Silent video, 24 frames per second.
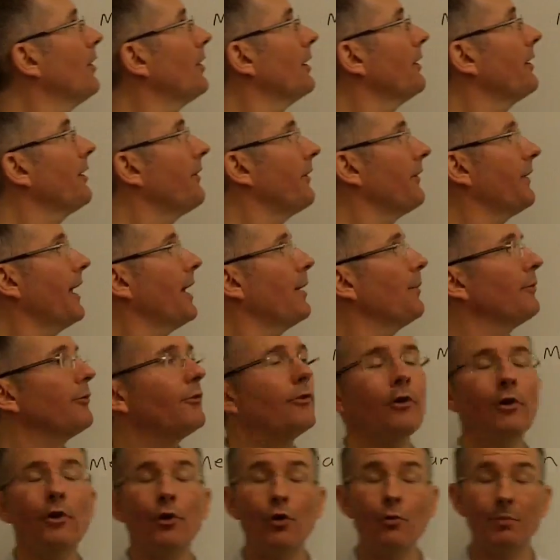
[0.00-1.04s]
on another day it was
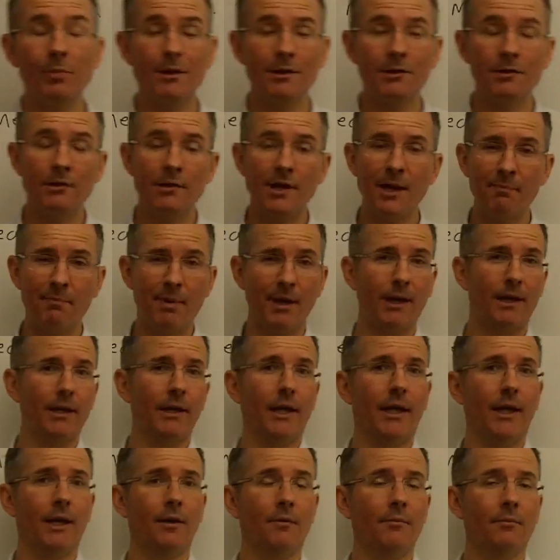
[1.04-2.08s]
2, but
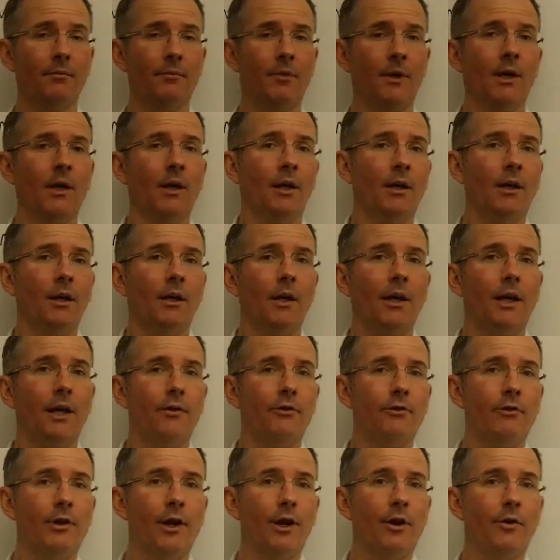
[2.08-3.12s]
typically
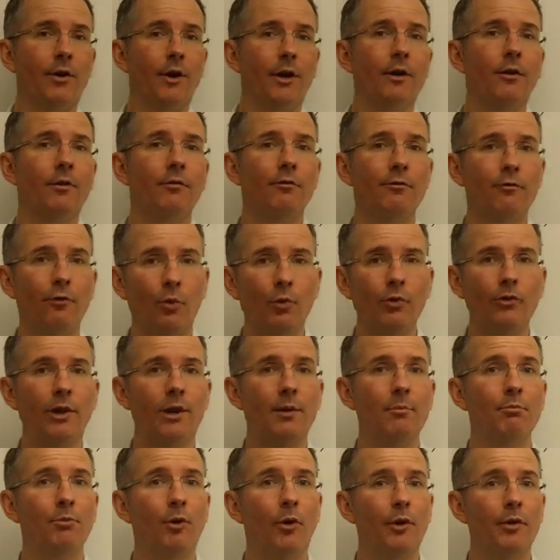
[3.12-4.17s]
it's nearer
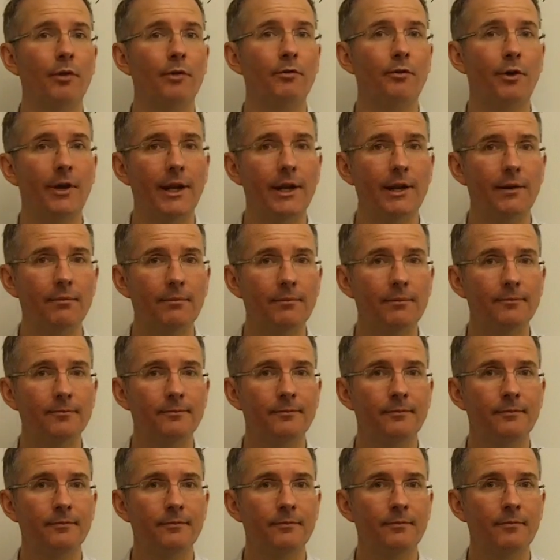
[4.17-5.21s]
14.3. Okay,
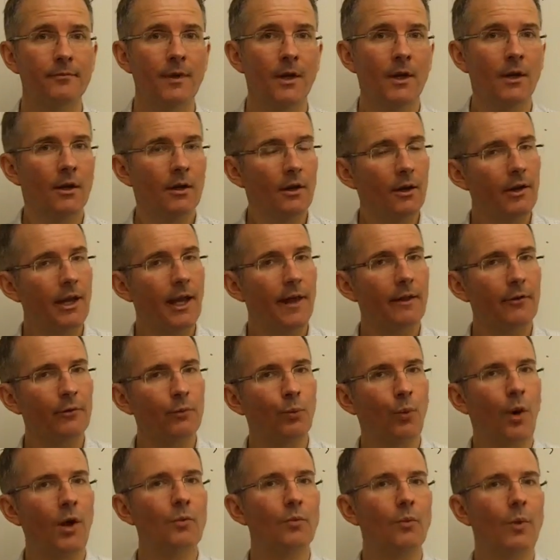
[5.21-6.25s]
that's
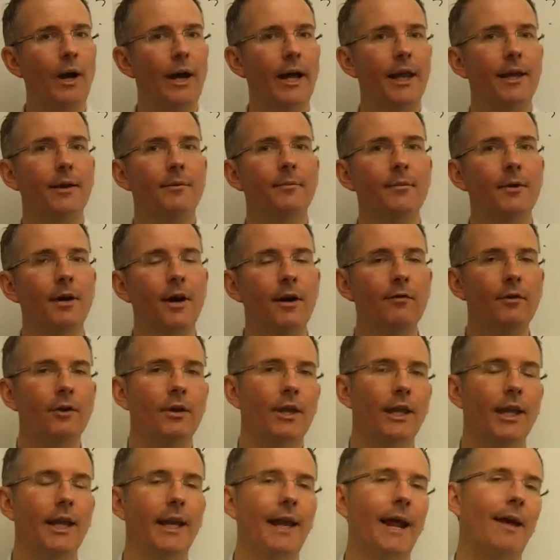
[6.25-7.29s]
one way of
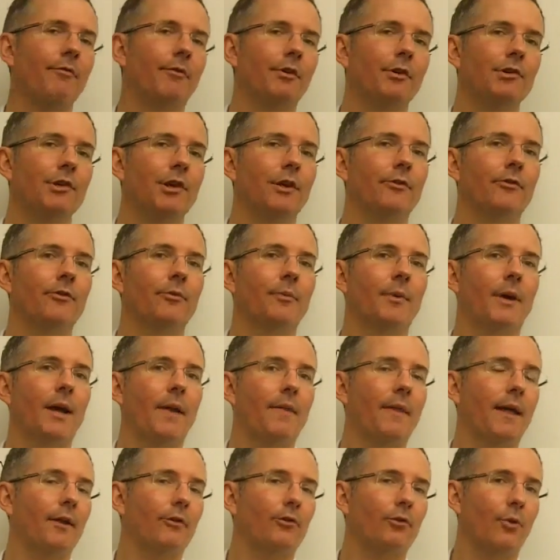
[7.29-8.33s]
looking at averages,
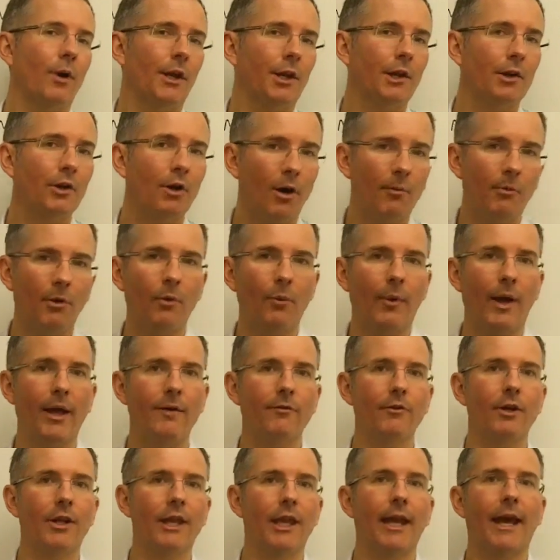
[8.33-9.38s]
and that's quite a common way
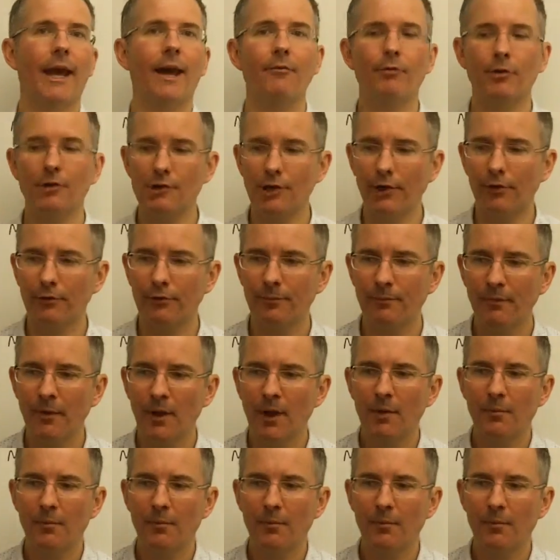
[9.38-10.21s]
of looking at averages.